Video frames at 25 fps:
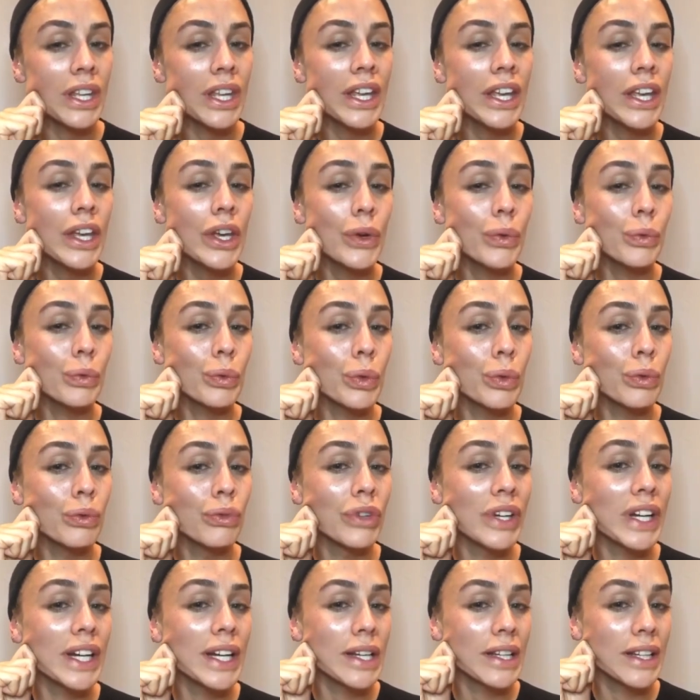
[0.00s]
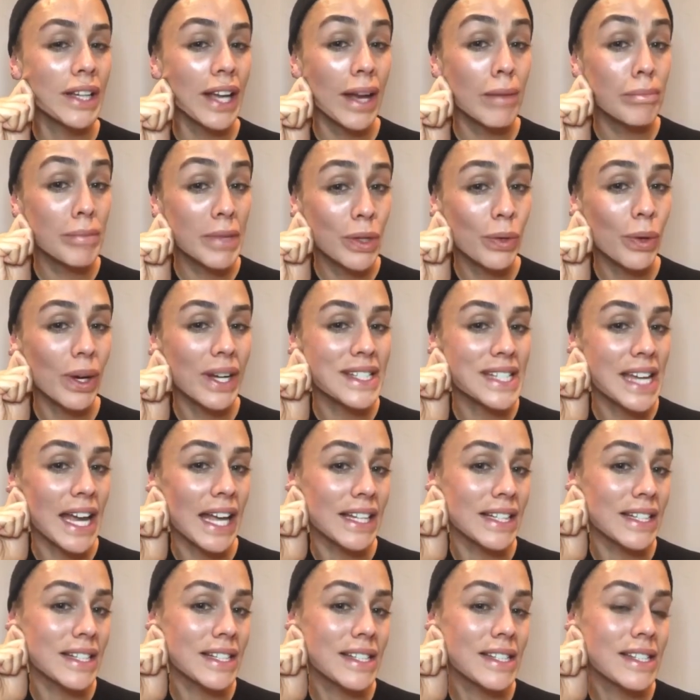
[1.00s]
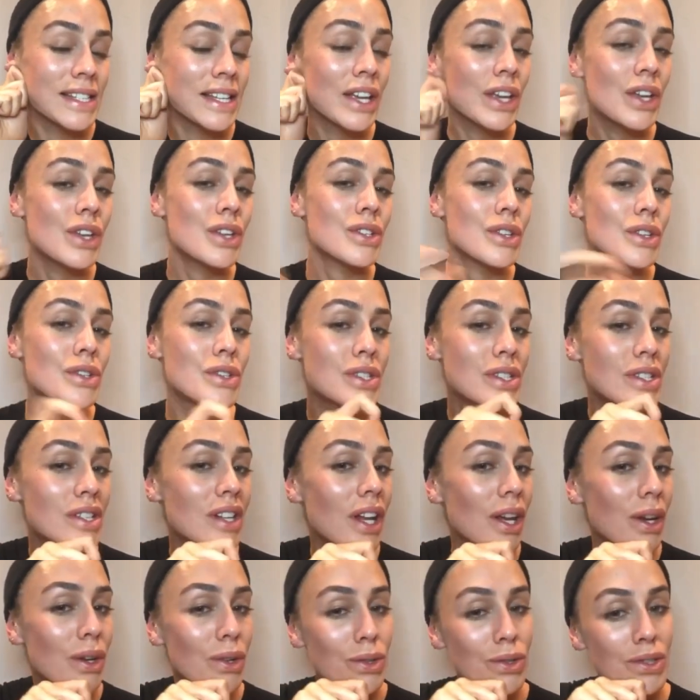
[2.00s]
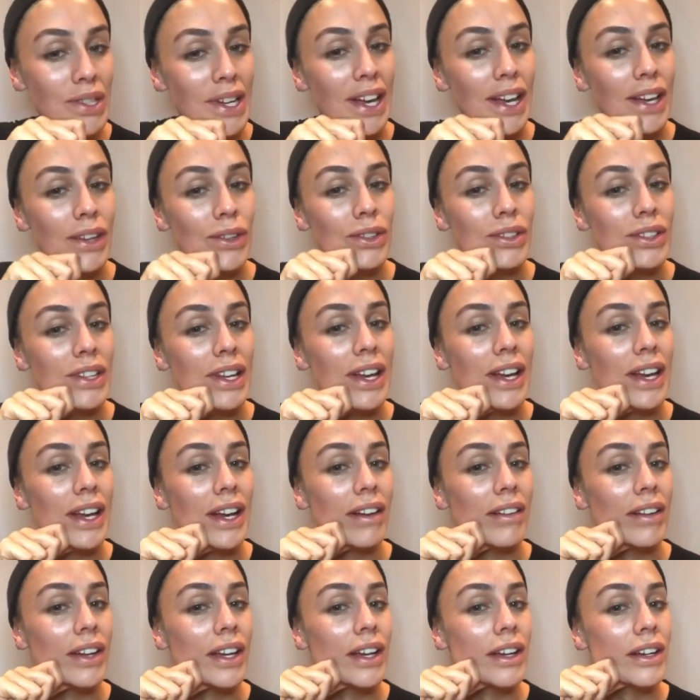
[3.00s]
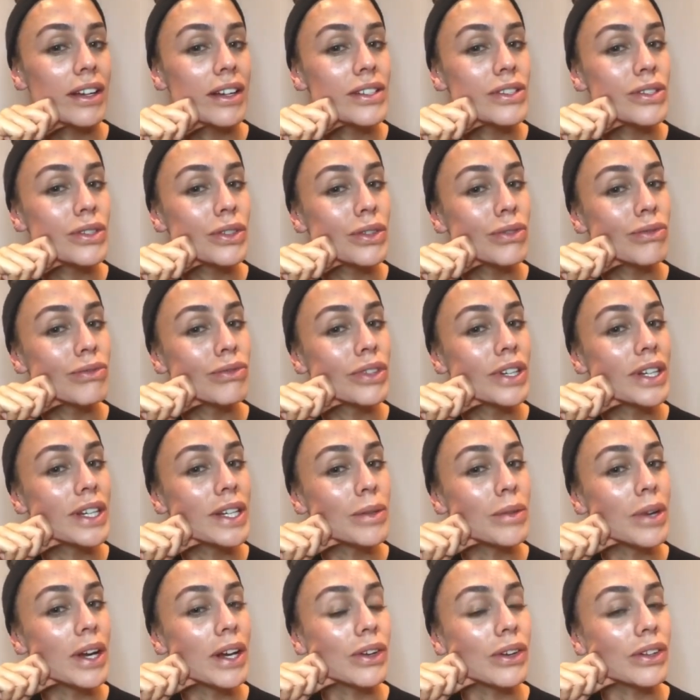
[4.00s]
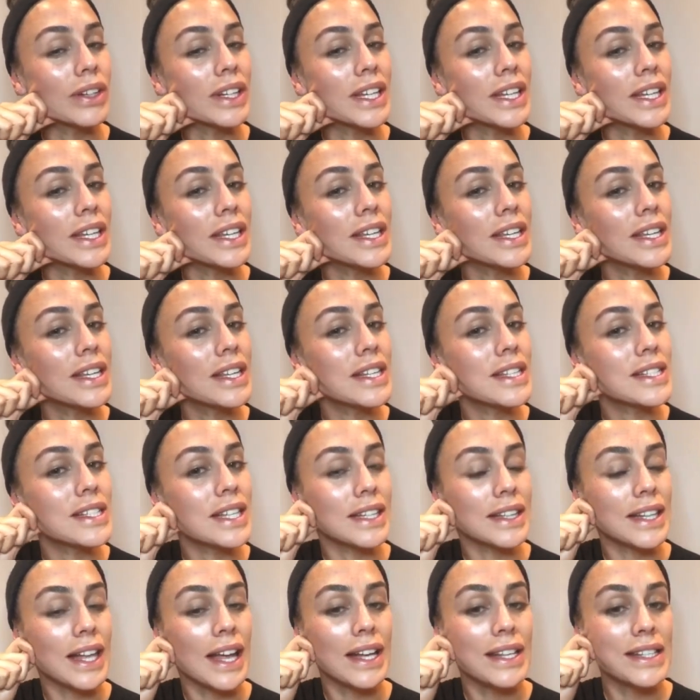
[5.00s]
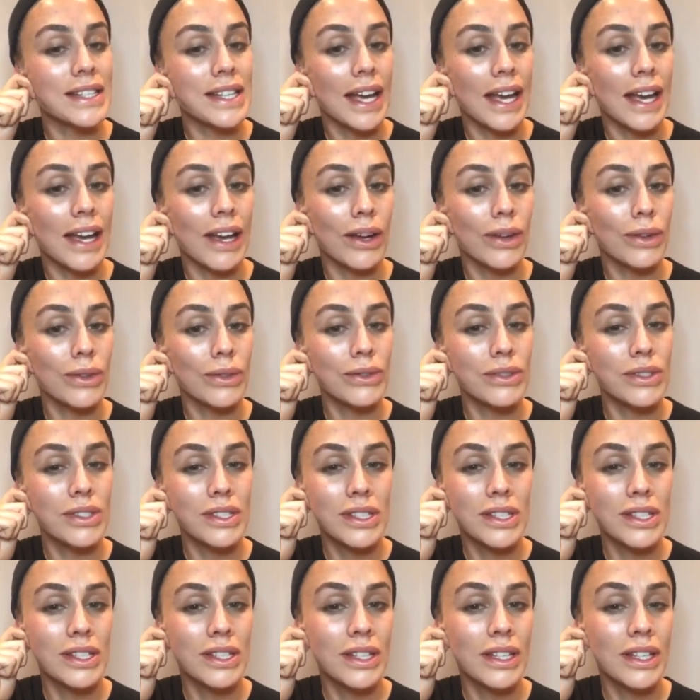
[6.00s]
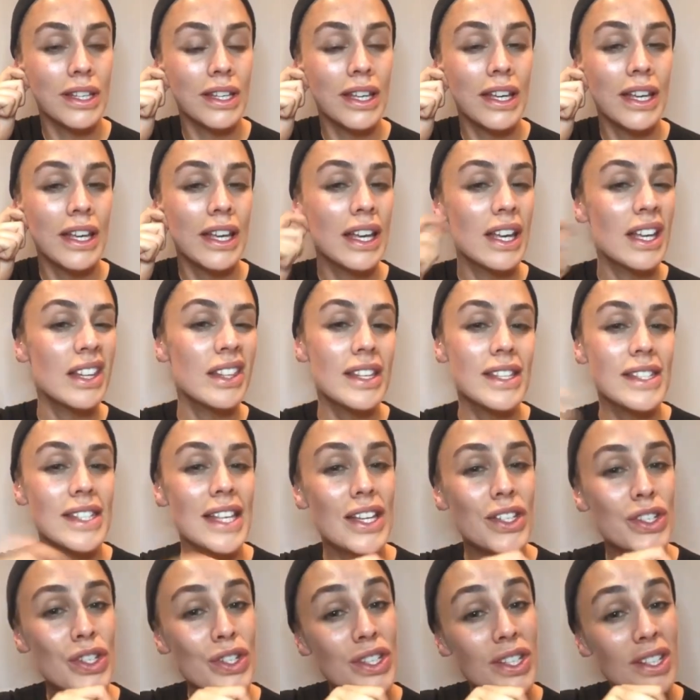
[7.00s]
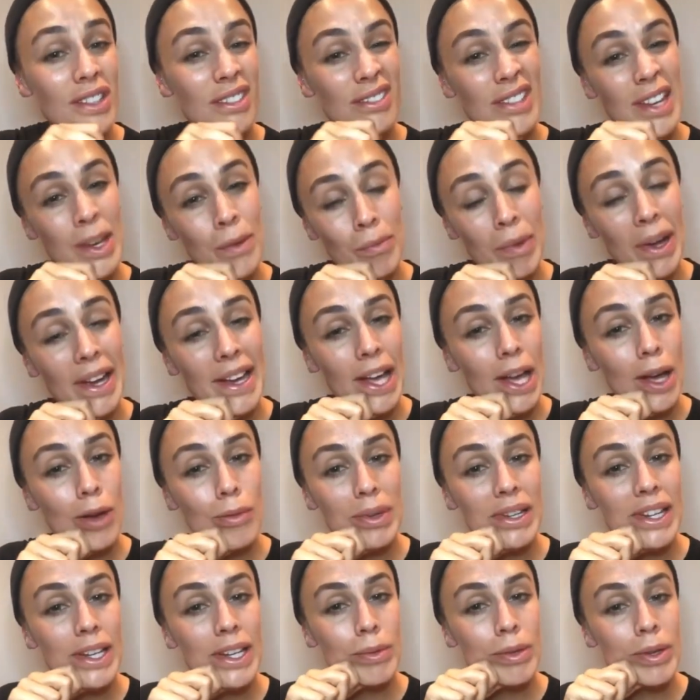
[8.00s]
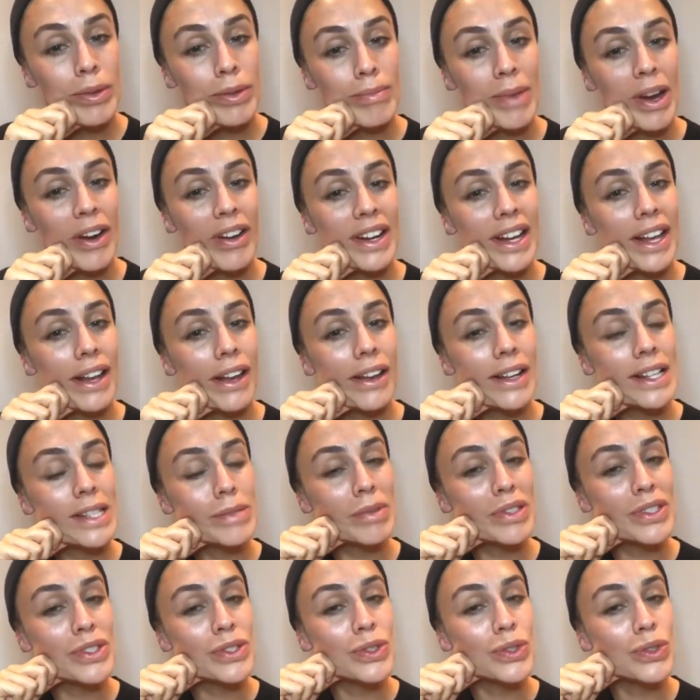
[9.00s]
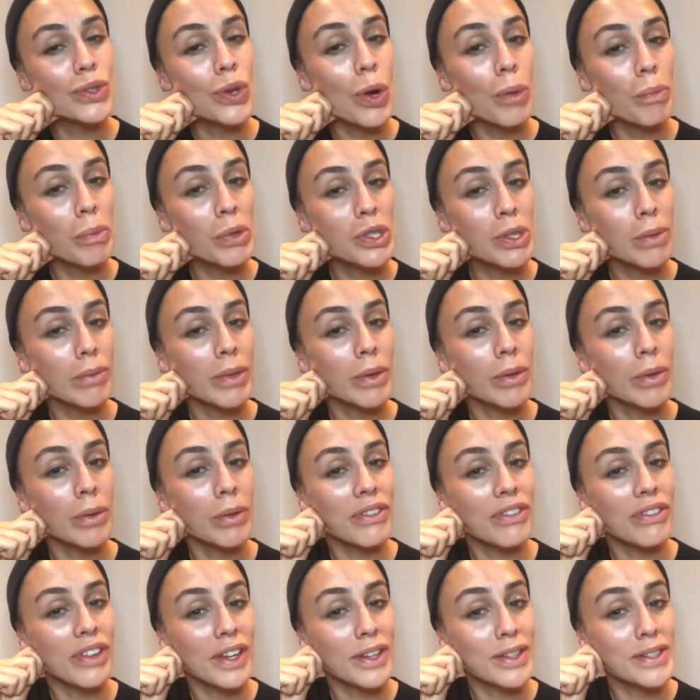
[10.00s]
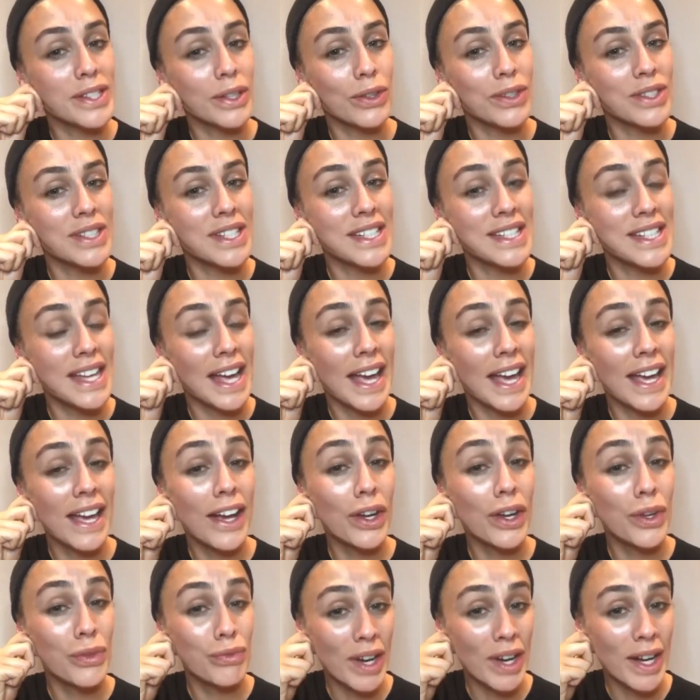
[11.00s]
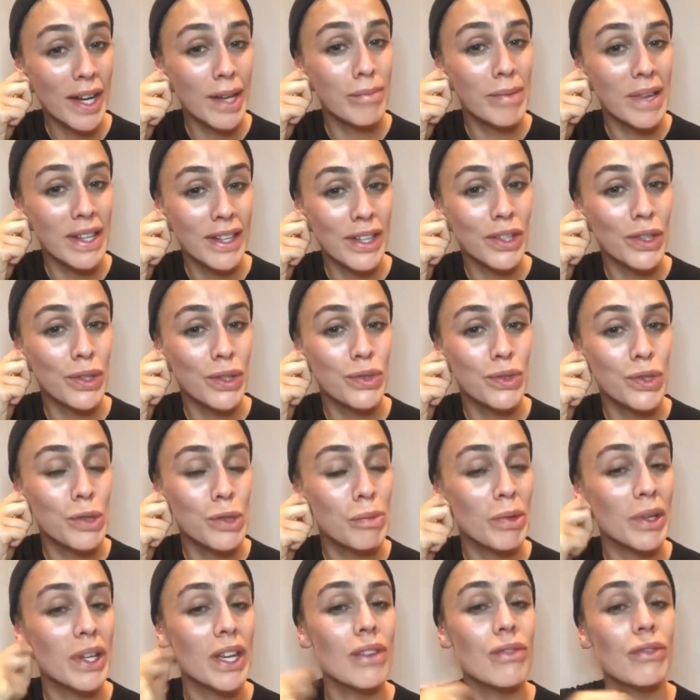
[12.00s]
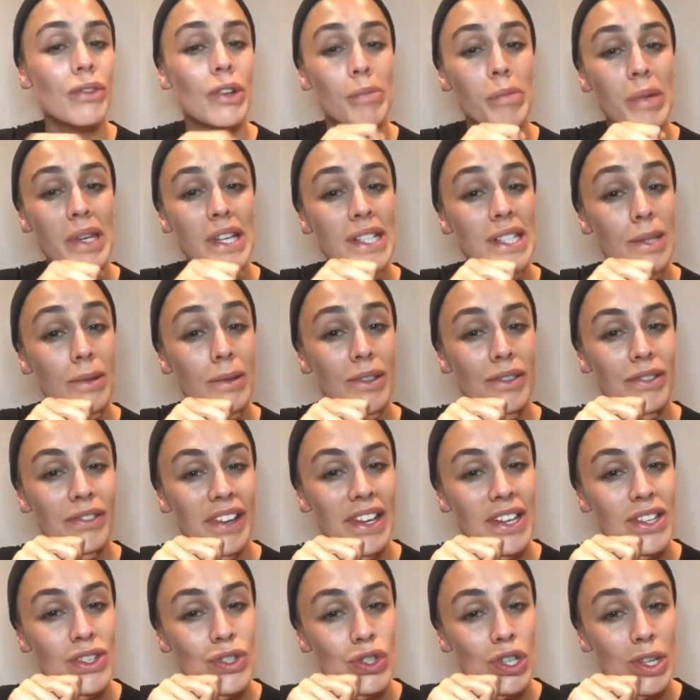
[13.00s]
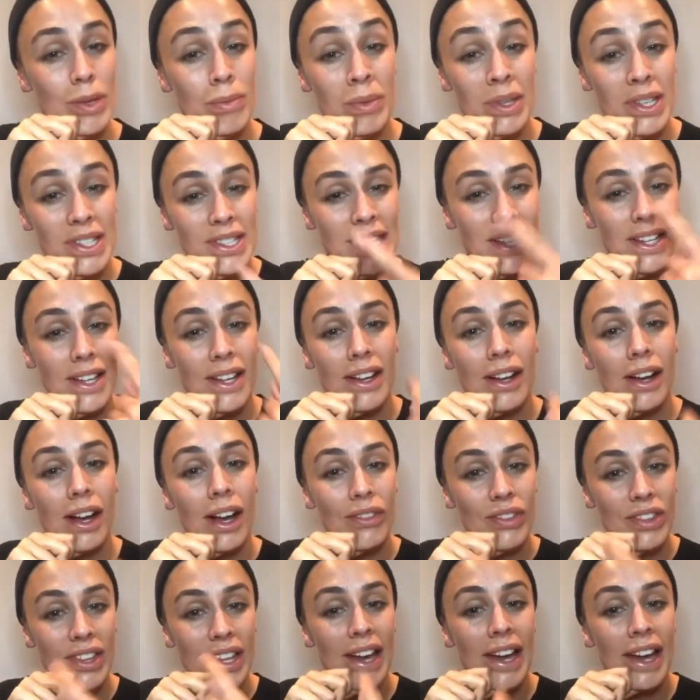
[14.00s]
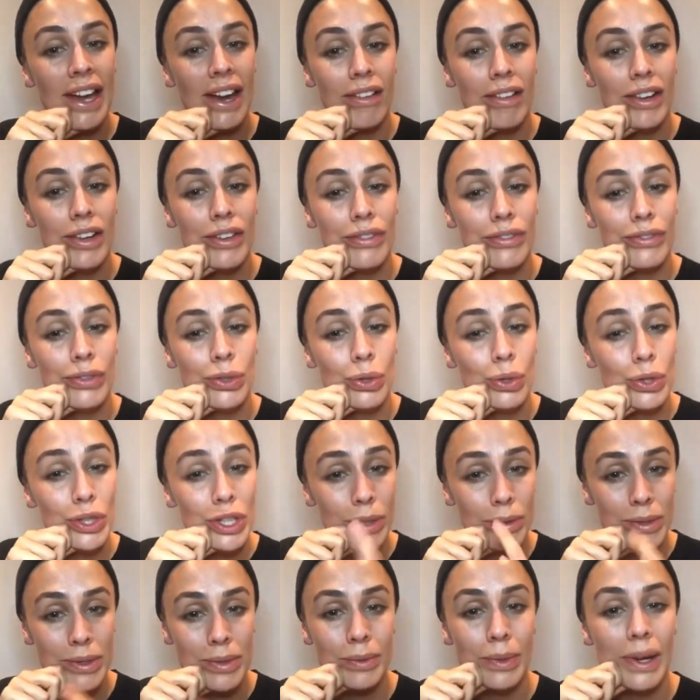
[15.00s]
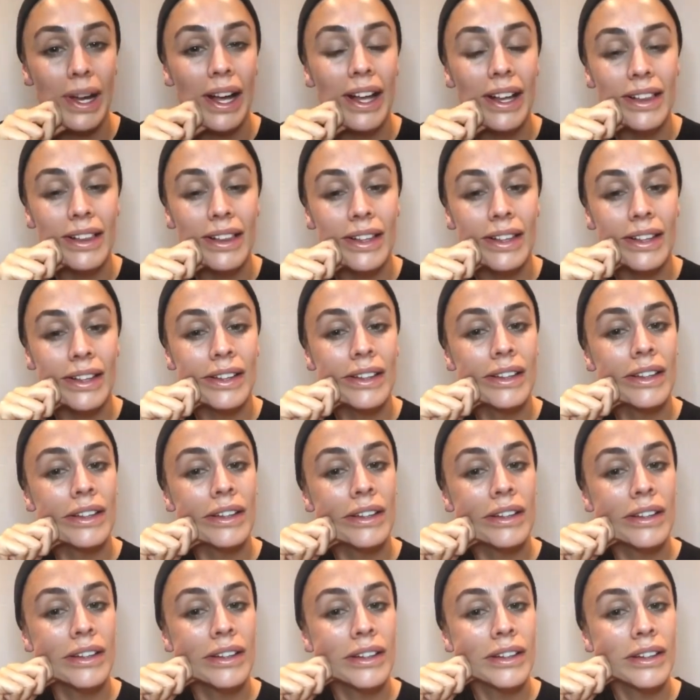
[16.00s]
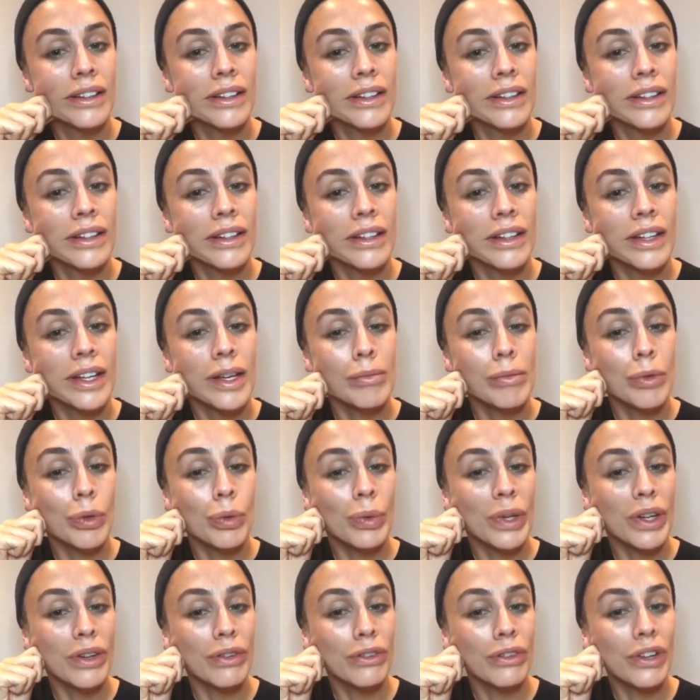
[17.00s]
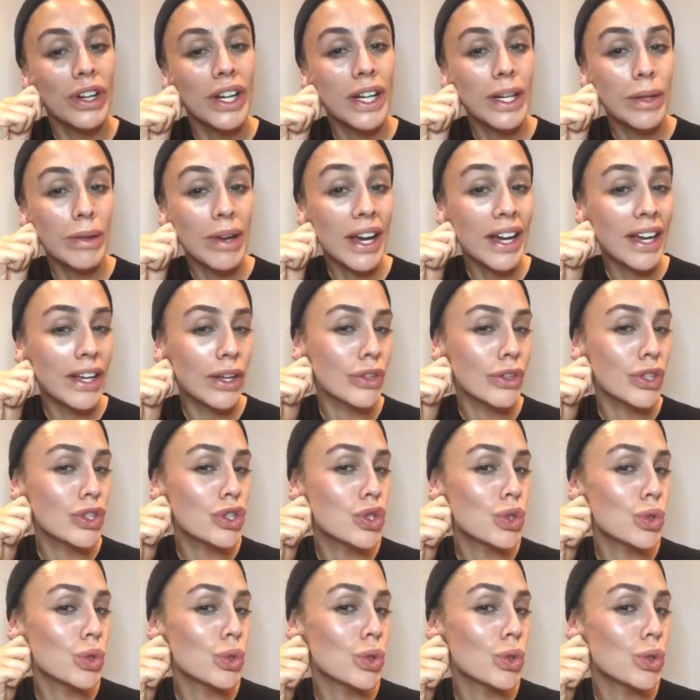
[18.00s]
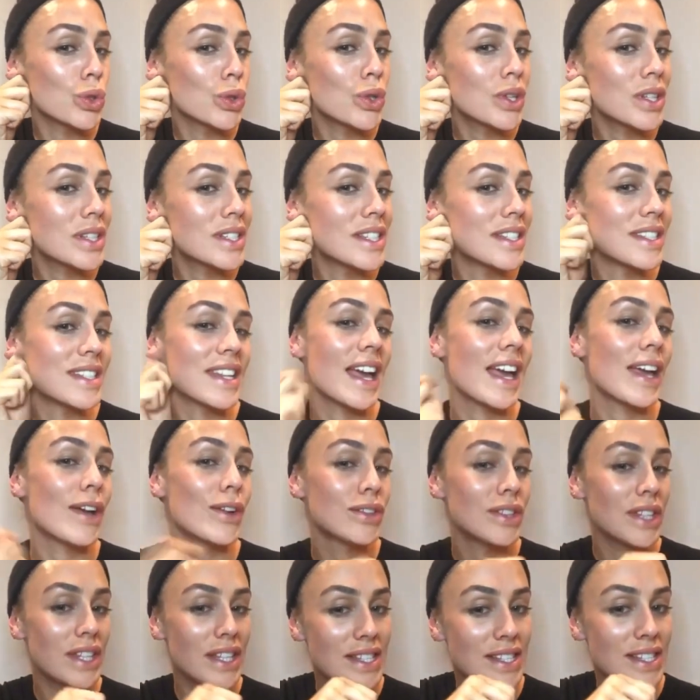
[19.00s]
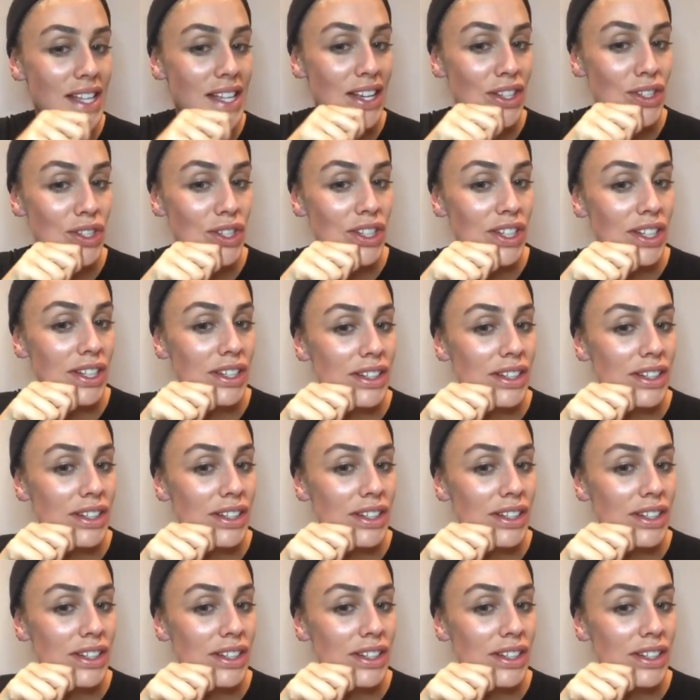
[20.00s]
can be quite tense. So slow down on that area, because you can really work on easing that out. This session's, it might help a little bit with marionette lines, but it's not predominantly what we're focusing on today. I can recommend that you do book in for a PT with Face Gym, because they can cover that area for you as well. But we're really working on the jaw today on this session.